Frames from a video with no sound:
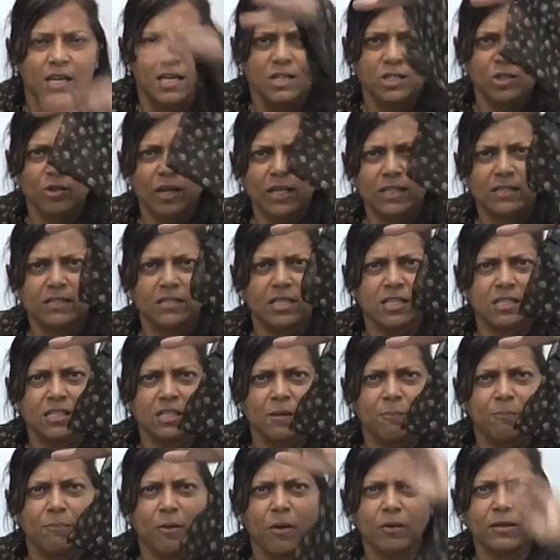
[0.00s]
Do you like
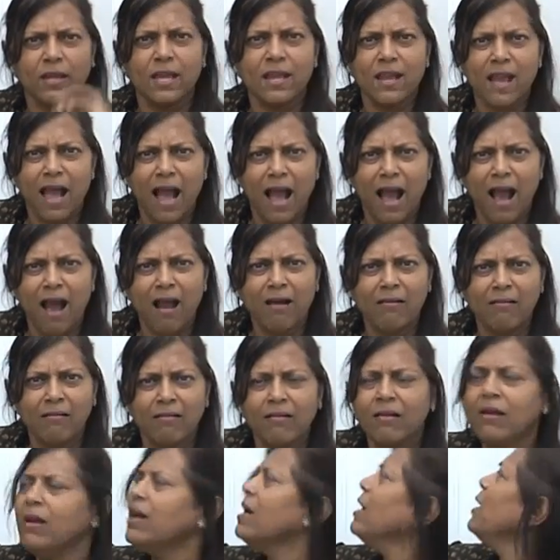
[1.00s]
theta blocking r?
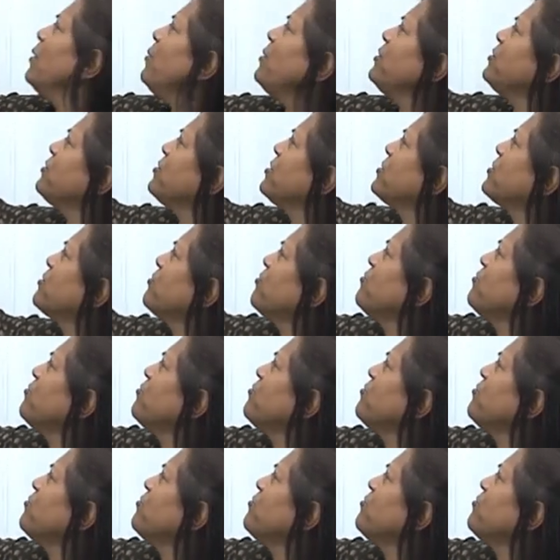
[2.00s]
We just